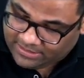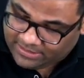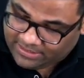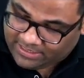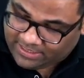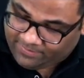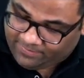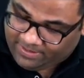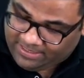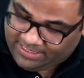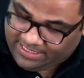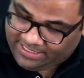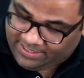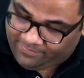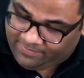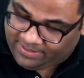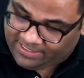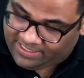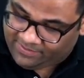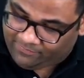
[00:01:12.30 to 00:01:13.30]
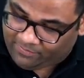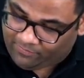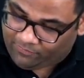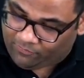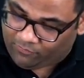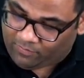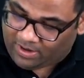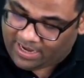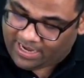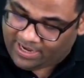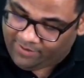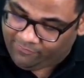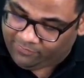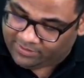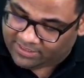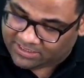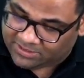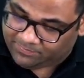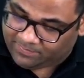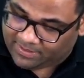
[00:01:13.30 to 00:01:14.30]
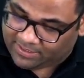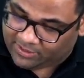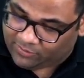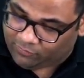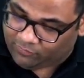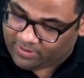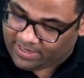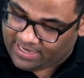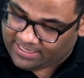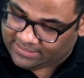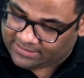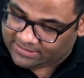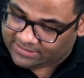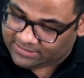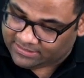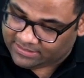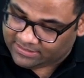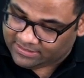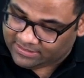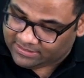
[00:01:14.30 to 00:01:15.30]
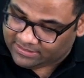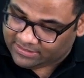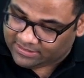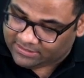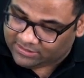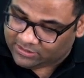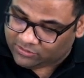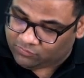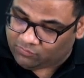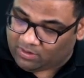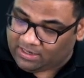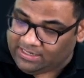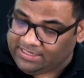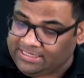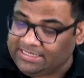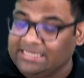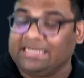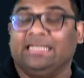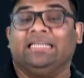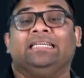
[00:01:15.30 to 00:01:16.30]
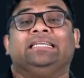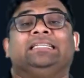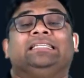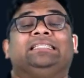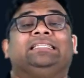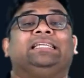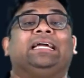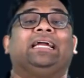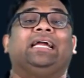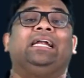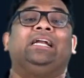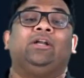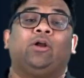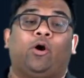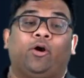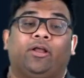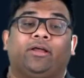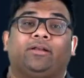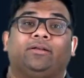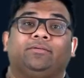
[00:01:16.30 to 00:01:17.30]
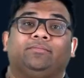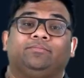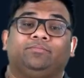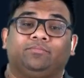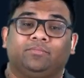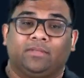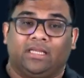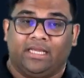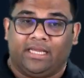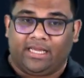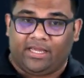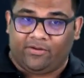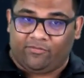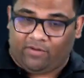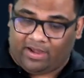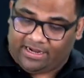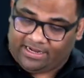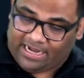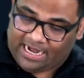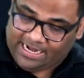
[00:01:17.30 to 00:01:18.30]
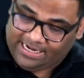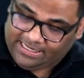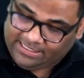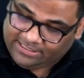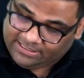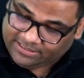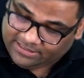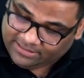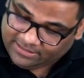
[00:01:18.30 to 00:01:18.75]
double derivative of y with respect to x, this is what? Second order. If I write